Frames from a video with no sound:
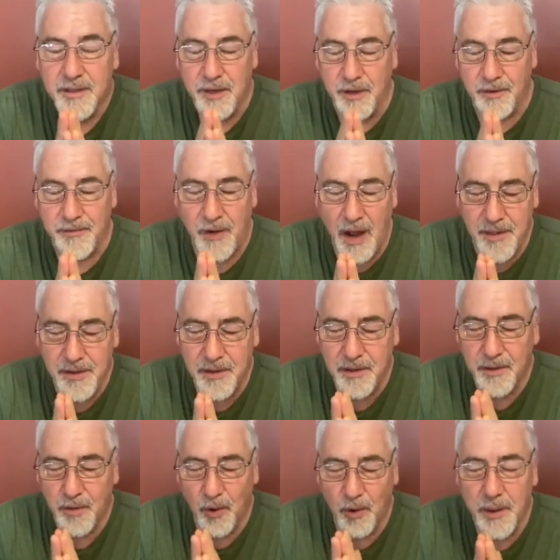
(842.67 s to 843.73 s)
Dear Father,
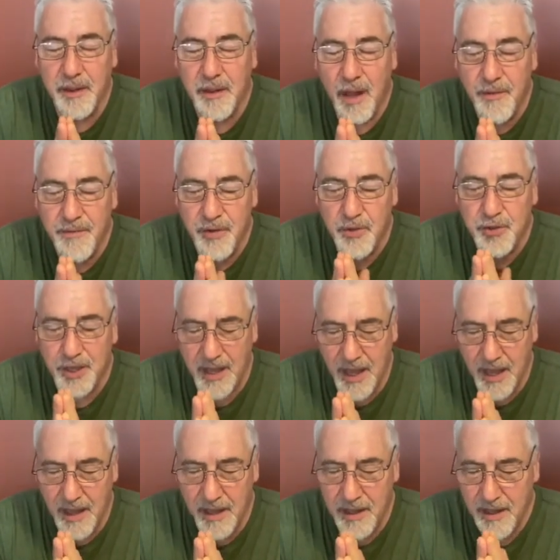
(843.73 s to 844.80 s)
Lord, we love you
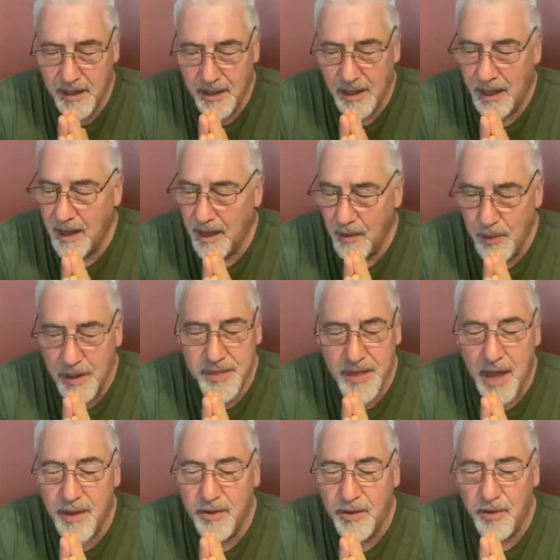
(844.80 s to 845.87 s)
today. Uh, we
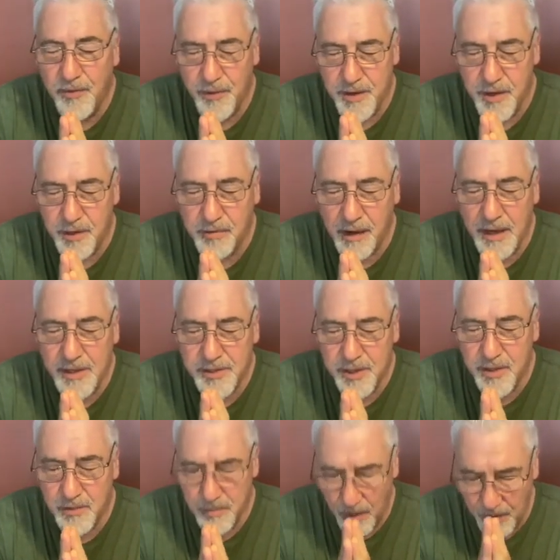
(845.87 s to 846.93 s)
thank you for your grace
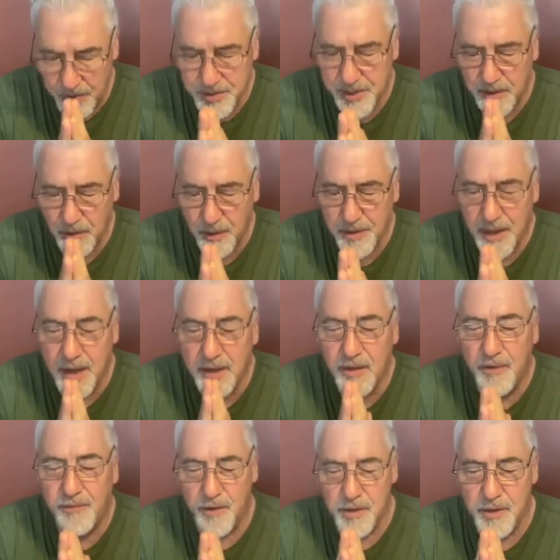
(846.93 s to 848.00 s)
and your mercy, Lord. Thank
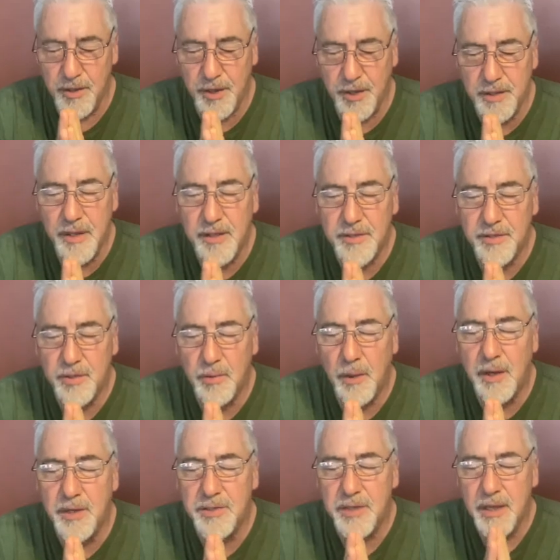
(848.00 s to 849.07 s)
you for your goodness to
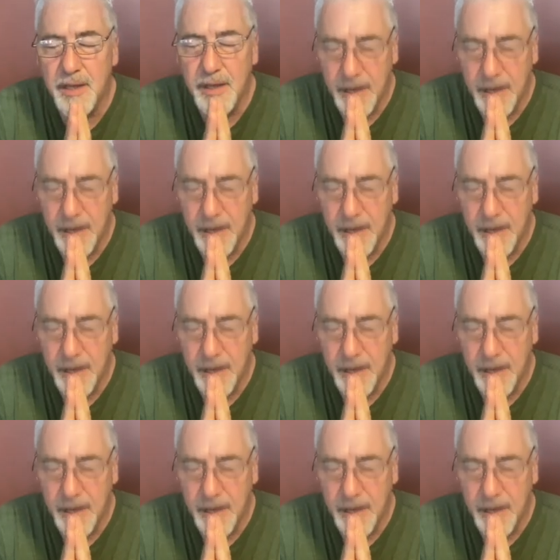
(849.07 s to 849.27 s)
us.